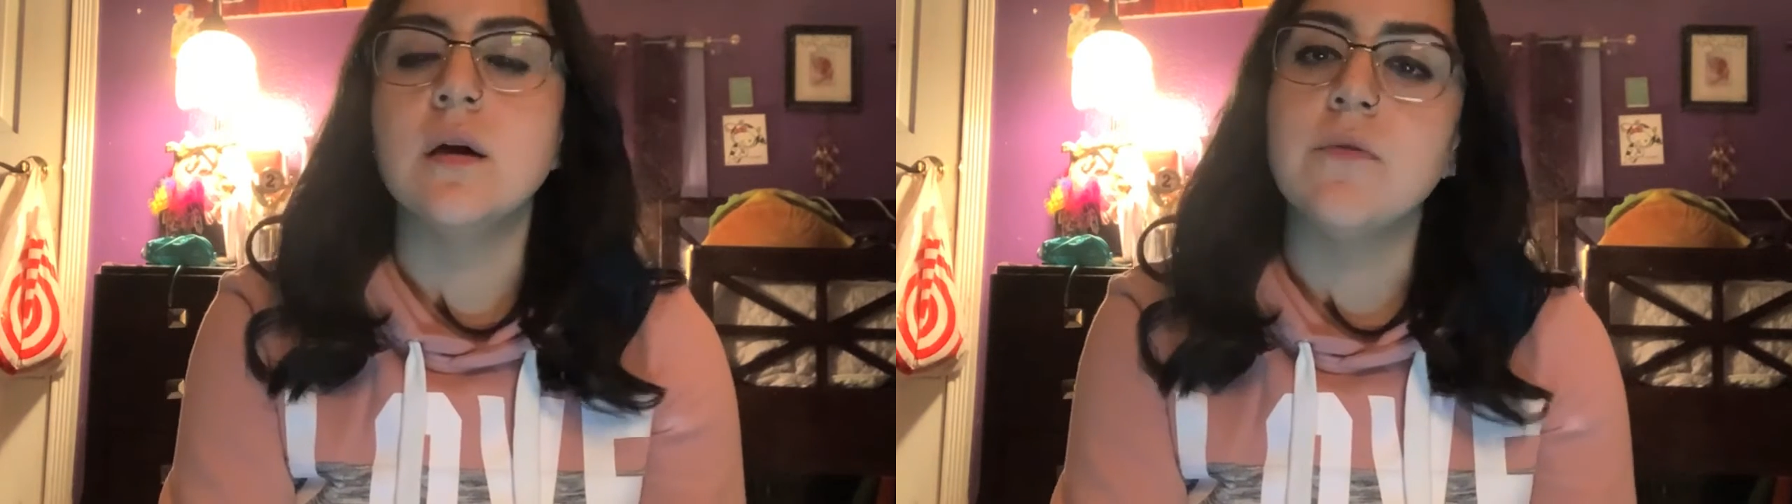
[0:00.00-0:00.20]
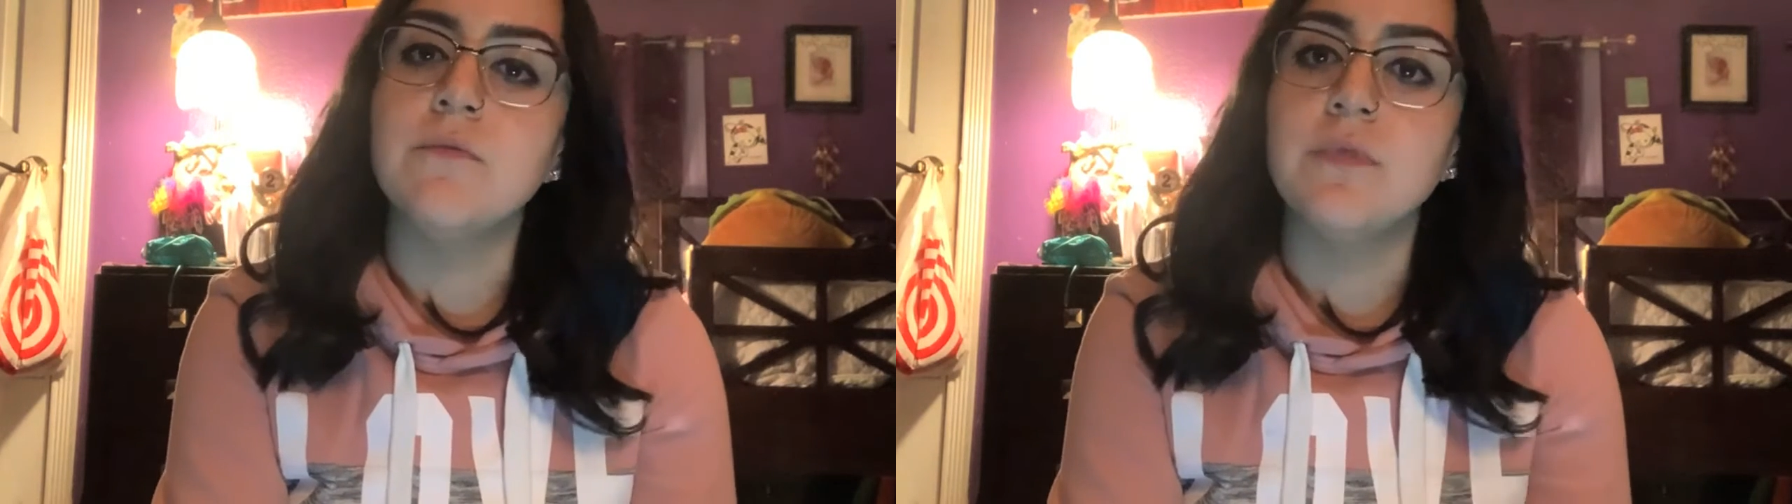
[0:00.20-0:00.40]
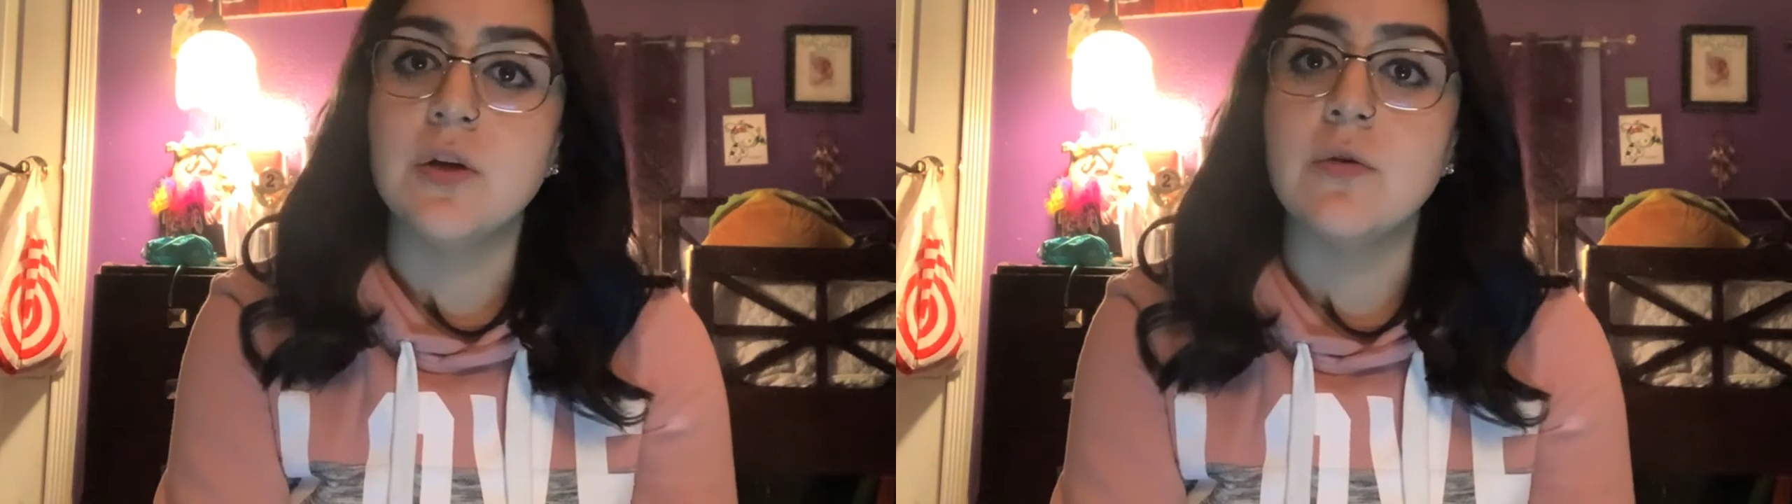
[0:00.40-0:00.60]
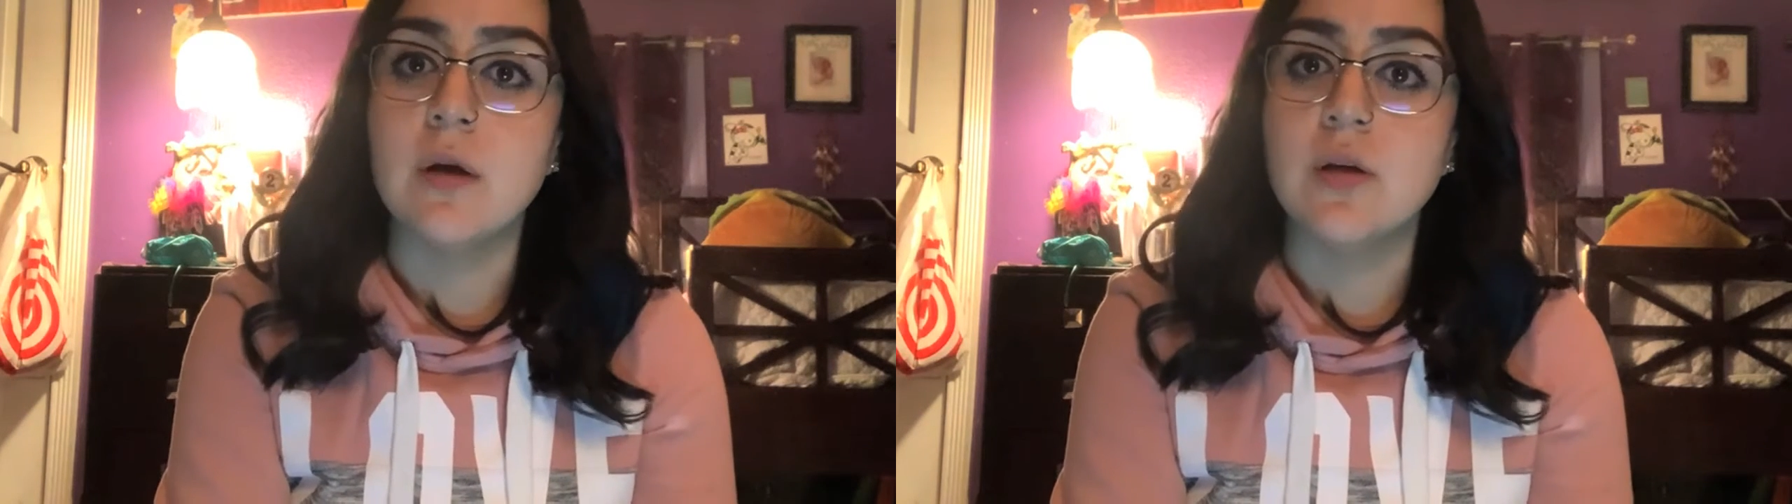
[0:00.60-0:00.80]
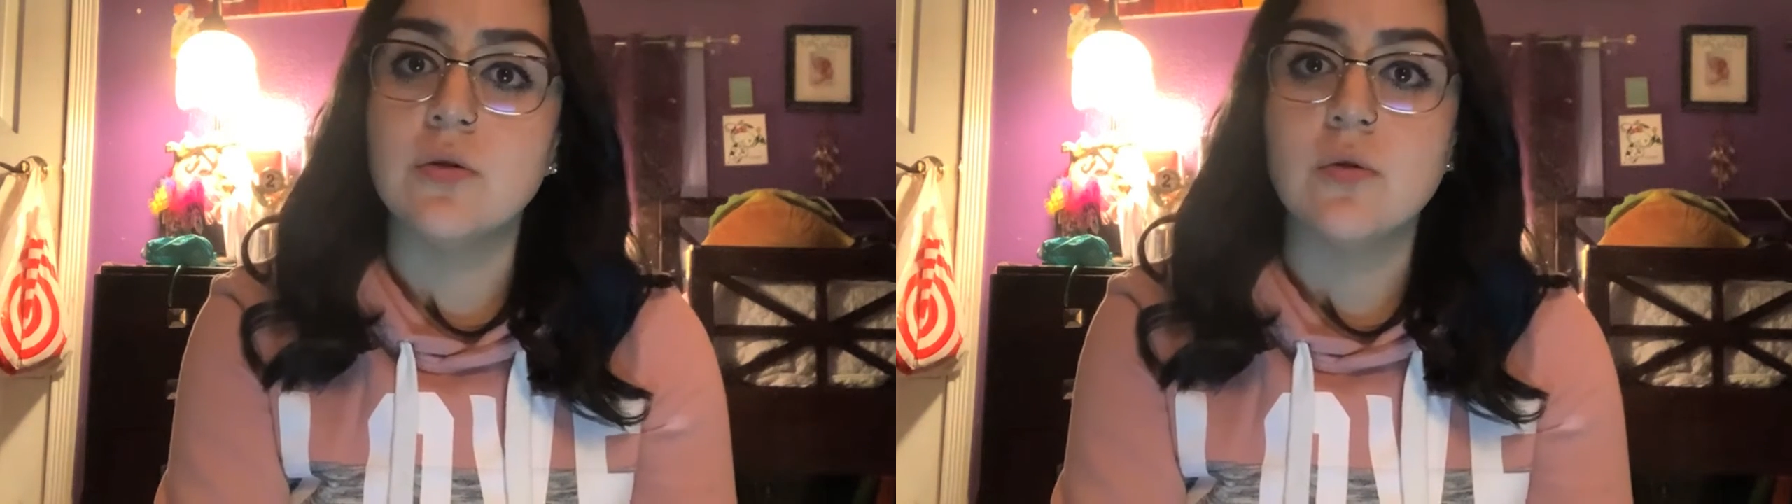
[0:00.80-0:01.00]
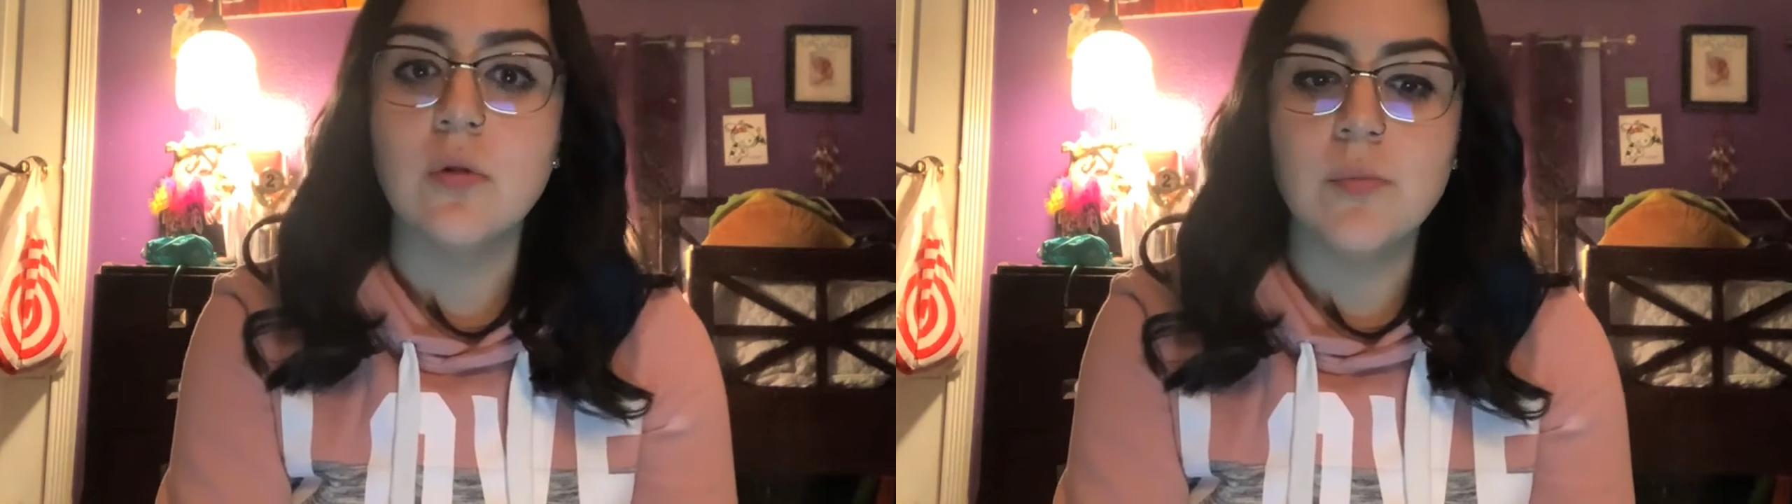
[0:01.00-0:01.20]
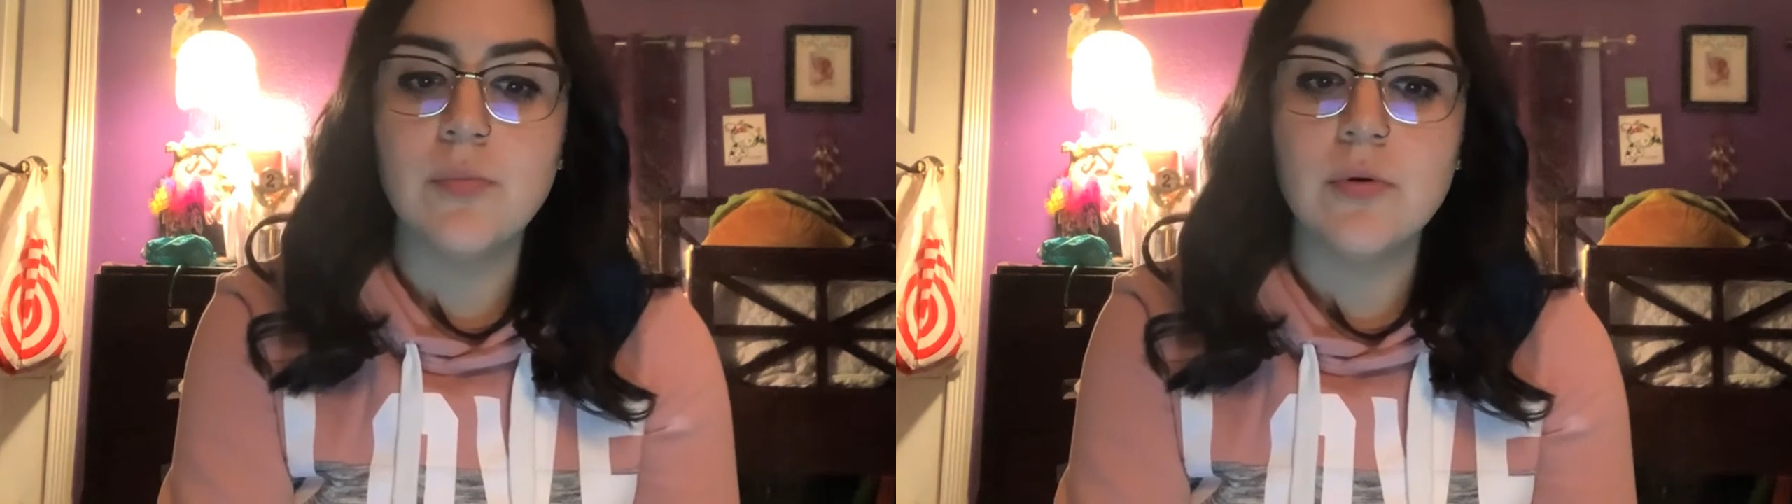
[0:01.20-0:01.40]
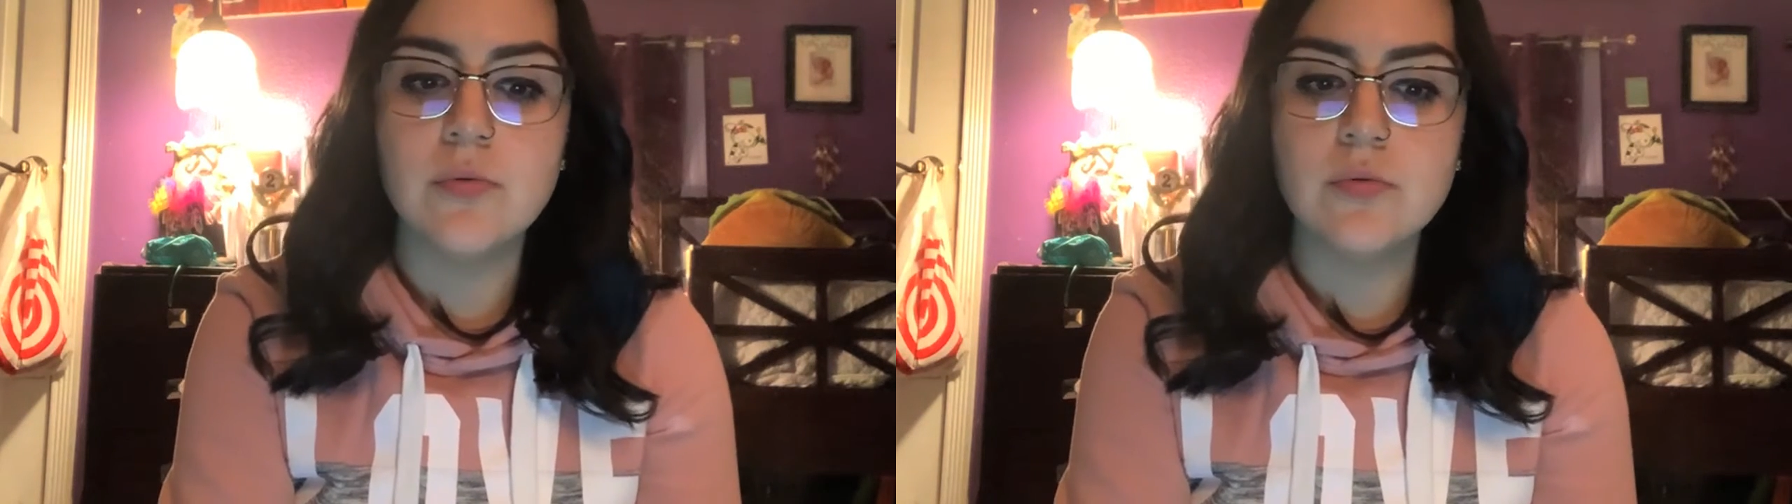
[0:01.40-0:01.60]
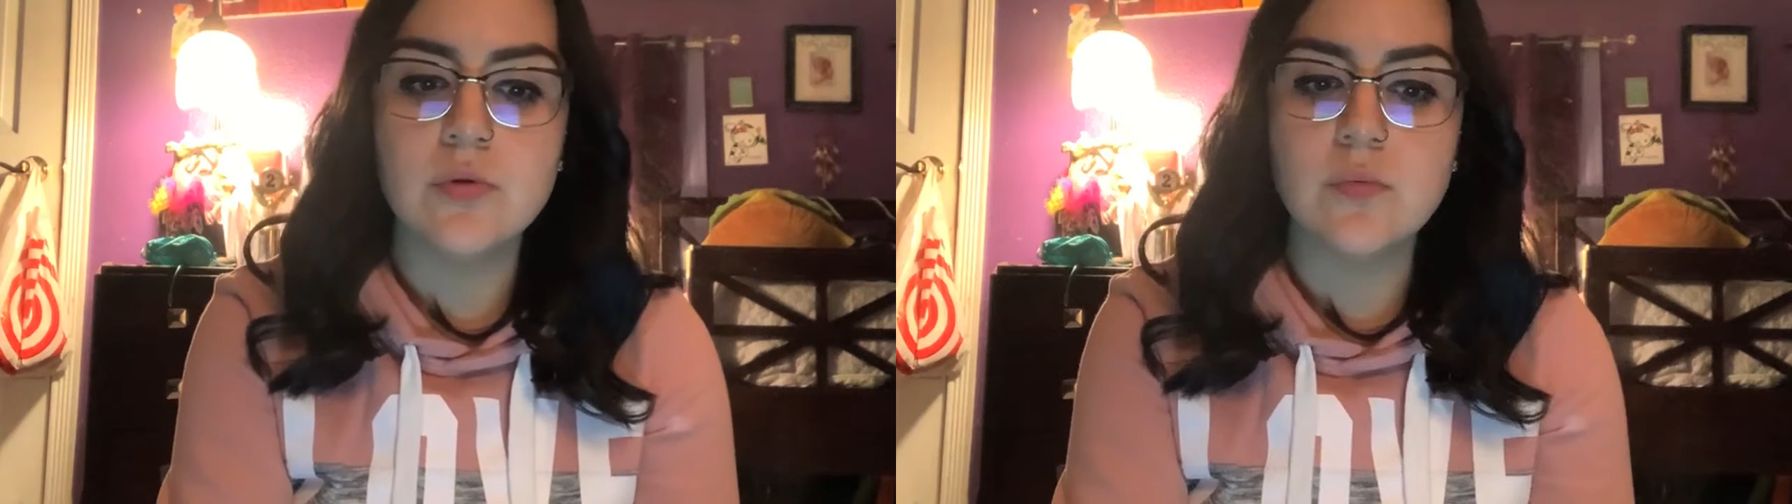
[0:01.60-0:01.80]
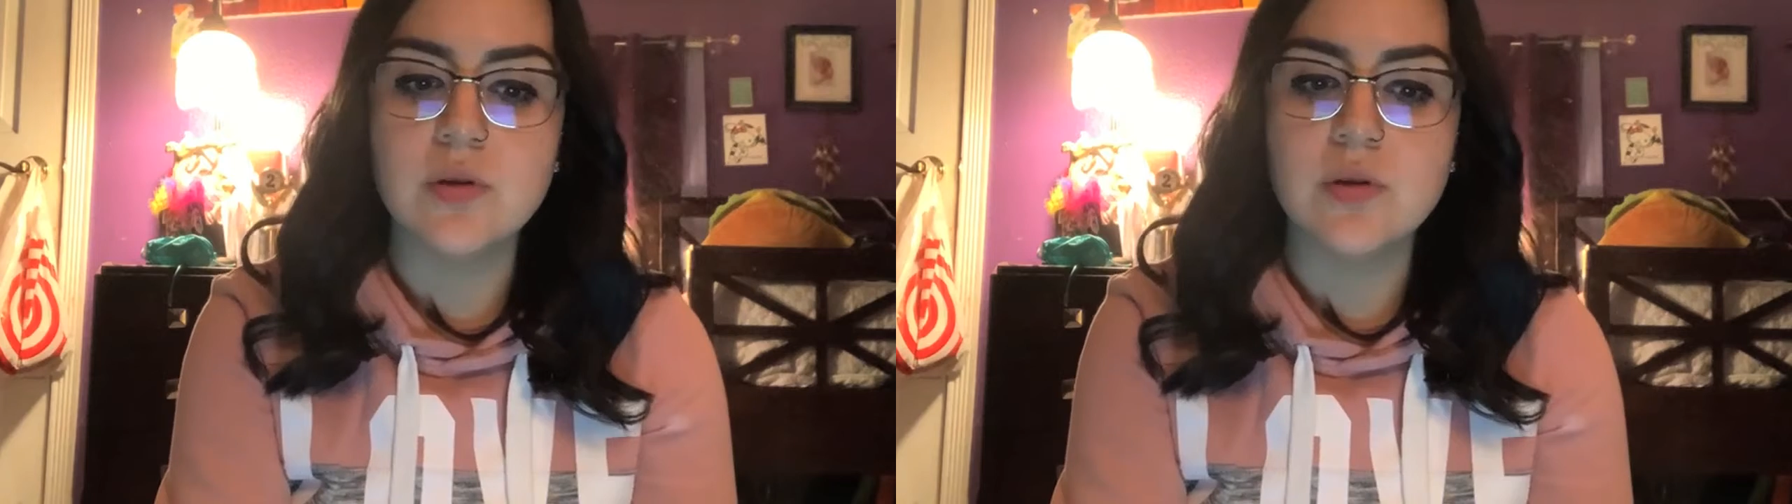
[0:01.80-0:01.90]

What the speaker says: configurational approach,